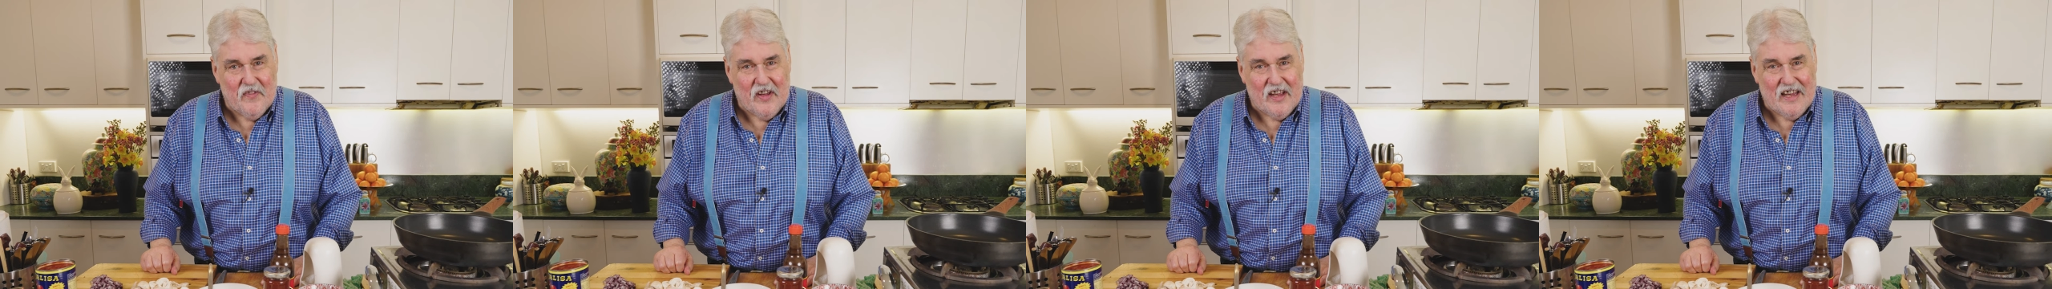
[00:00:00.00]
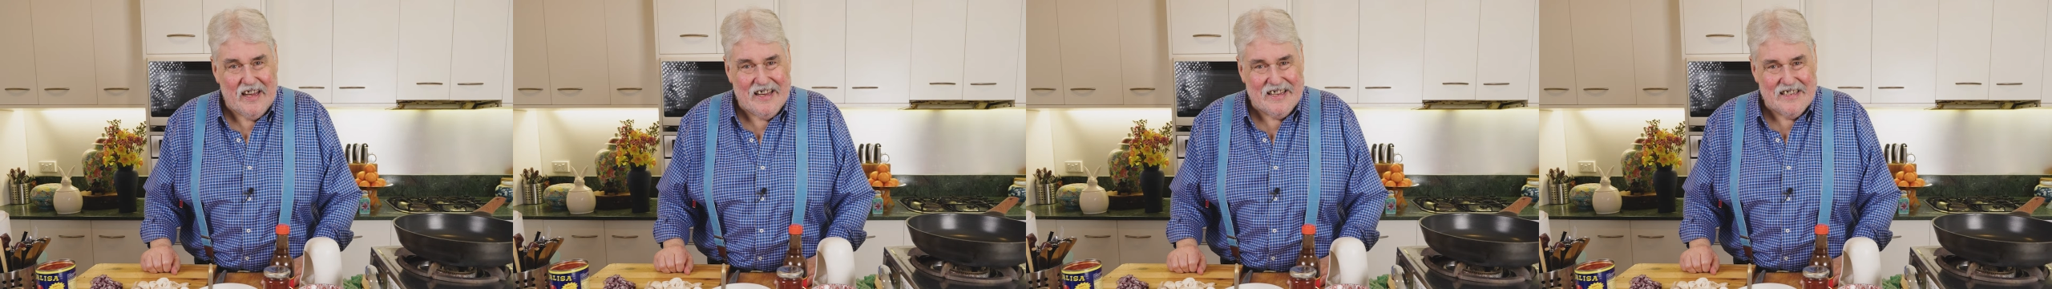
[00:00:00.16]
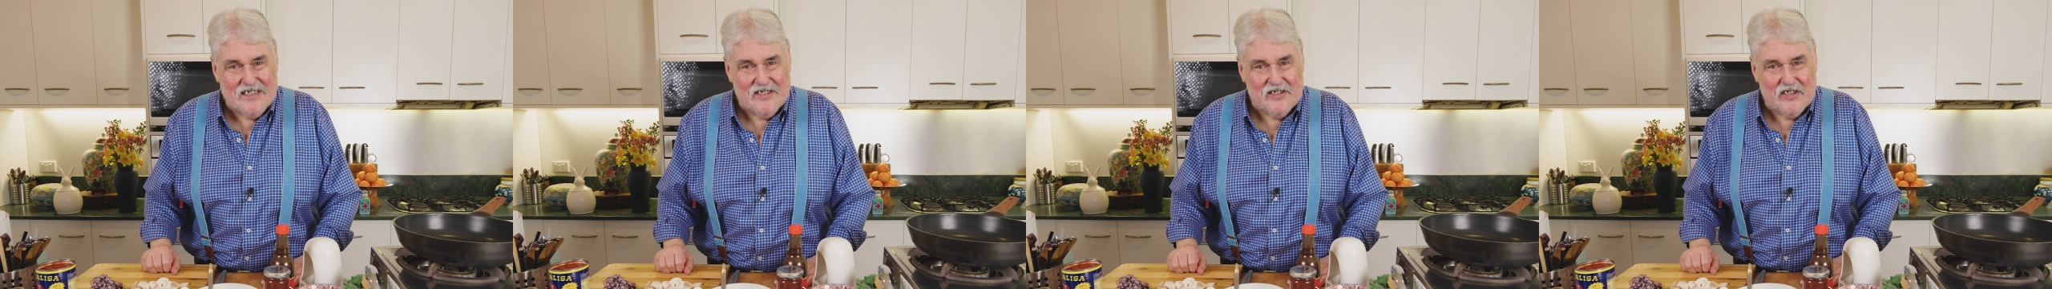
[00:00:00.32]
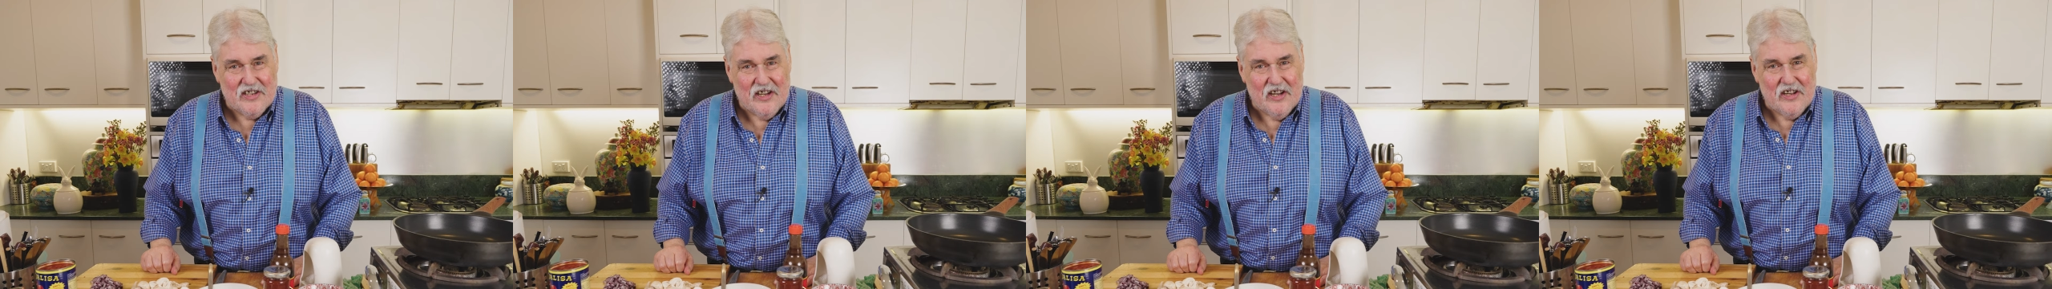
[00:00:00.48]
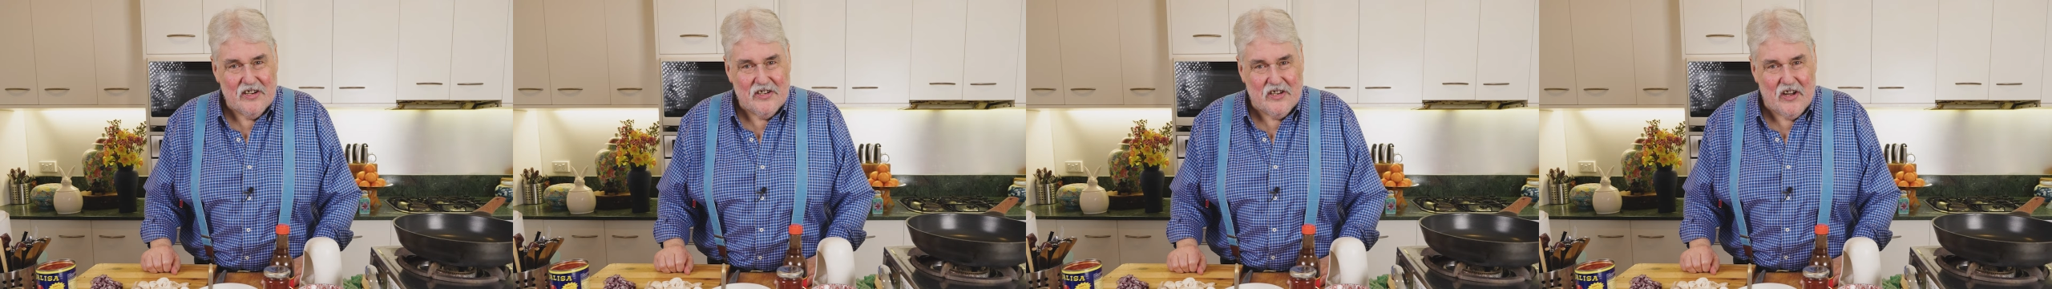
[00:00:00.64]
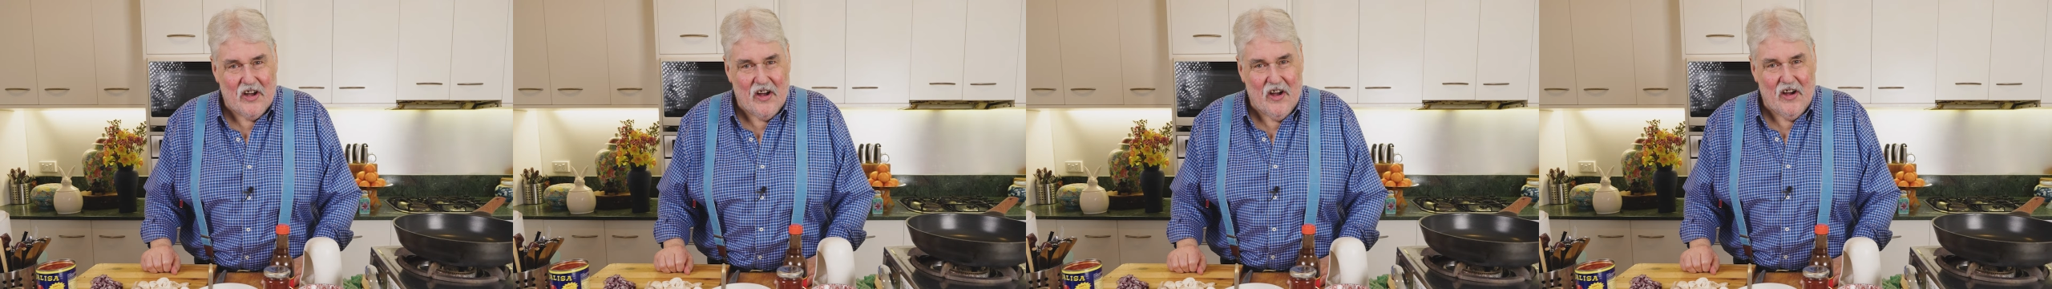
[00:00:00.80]
vegans,
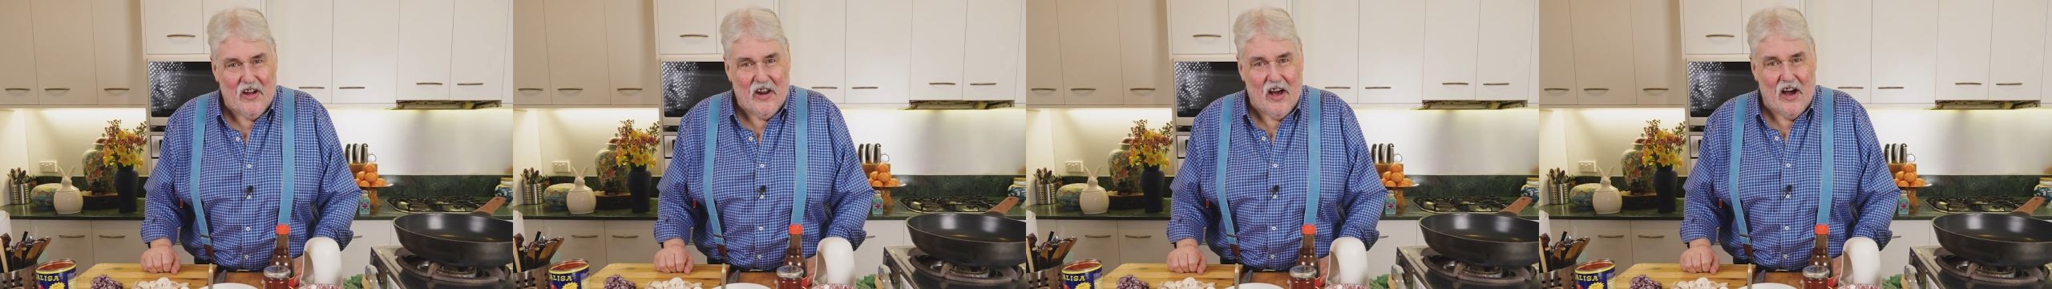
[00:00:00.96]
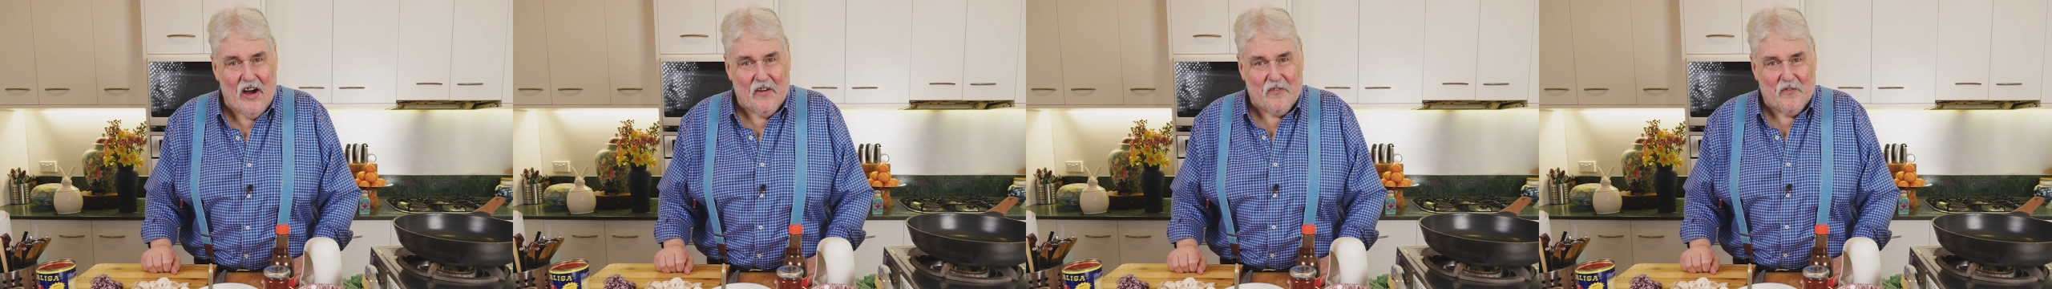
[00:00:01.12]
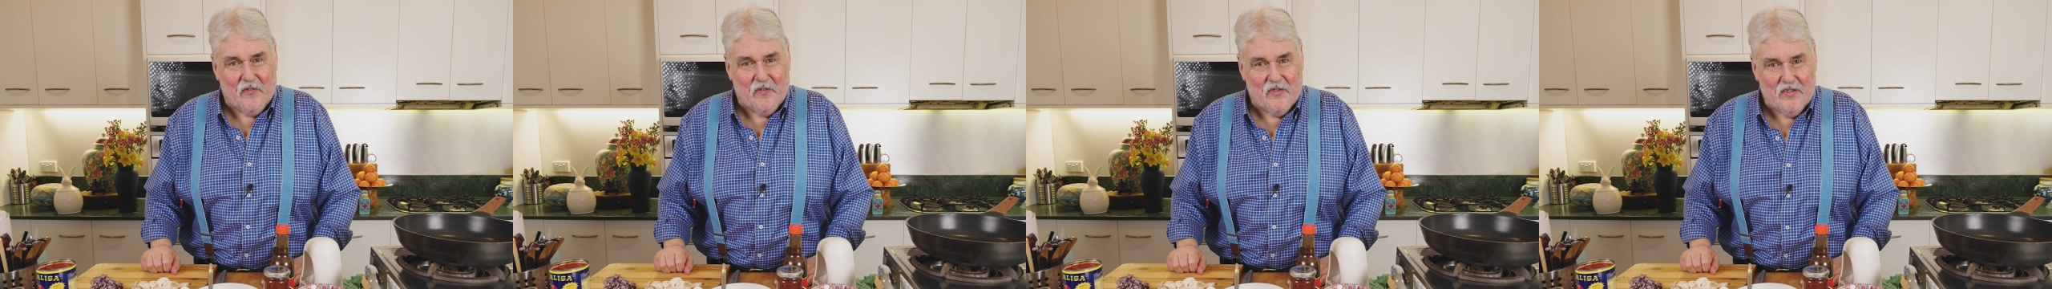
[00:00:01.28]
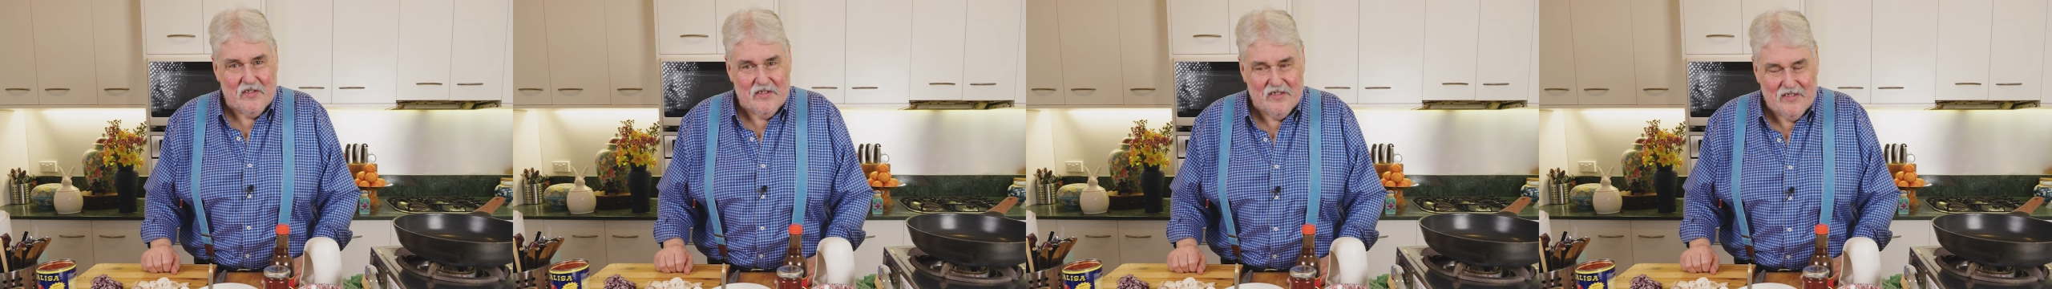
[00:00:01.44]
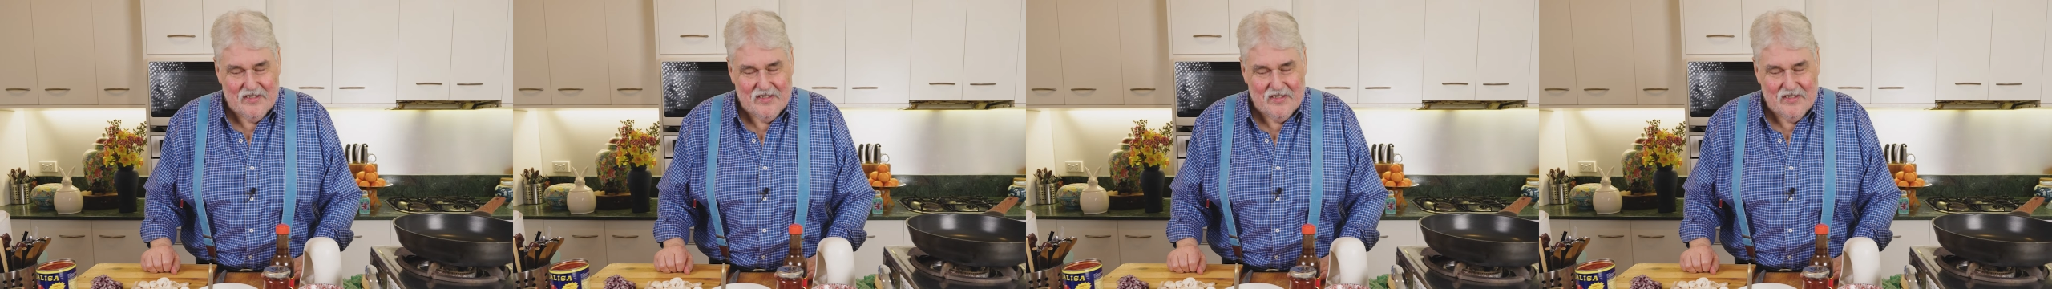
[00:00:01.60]
turn off,